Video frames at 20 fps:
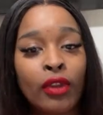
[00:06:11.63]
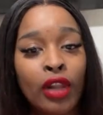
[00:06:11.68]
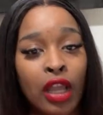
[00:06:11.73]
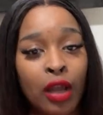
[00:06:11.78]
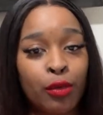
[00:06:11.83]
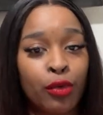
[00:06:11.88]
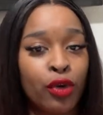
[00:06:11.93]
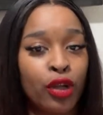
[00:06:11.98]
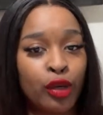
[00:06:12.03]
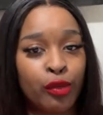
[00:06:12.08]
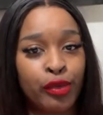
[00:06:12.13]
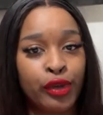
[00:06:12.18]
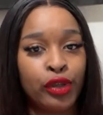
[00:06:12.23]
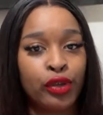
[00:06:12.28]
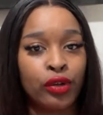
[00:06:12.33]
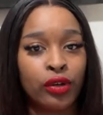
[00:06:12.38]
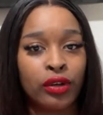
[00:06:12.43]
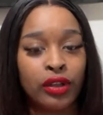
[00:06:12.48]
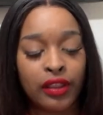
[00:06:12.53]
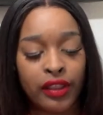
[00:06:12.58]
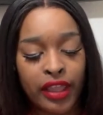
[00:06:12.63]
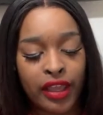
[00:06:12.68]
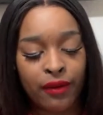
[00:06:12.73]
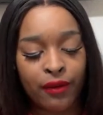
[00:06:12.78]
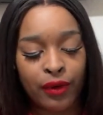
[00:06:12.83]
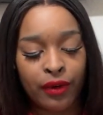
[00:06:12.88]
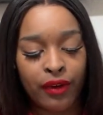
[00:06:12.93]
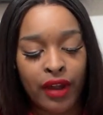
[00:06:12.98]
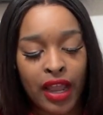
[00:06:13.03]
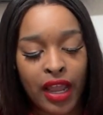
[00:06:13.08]
I'm going to be growing that
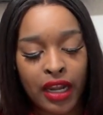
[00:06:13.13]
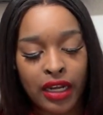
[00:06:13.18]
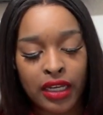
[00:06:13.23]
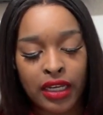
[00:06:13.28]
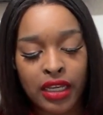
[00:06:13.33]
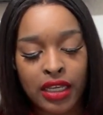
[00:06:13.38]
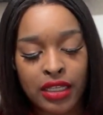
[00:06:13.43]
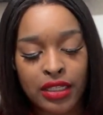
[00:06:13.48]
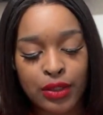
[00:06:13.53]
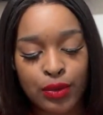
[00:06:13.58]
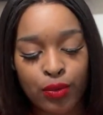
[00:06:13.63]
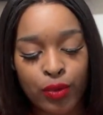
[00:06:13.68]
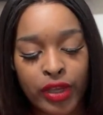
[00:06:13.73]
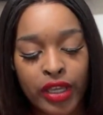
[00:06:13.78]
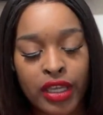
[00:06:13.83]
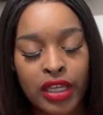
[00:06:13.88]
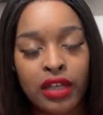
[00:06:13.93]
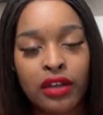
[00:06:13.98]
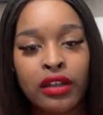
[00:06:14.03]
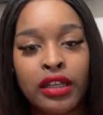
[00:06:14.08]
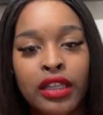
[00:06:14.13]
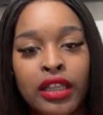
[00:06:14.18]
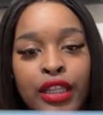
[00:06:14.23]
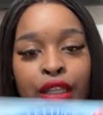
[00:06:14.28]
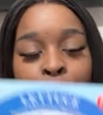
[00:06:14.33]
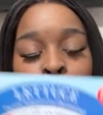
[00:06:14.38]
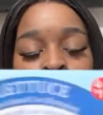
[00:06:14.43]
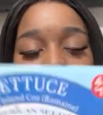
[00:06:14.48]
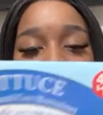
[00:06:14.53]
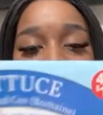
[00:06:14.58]
variety as well. And
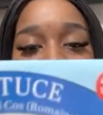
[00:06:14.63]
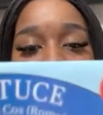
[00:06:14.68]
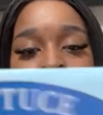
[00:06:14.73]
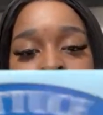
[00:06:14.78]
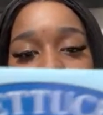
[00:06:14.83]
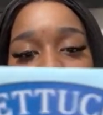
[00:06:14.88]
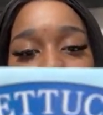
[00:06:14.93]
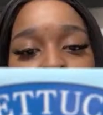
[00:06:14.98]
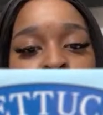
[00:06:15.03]
then we have some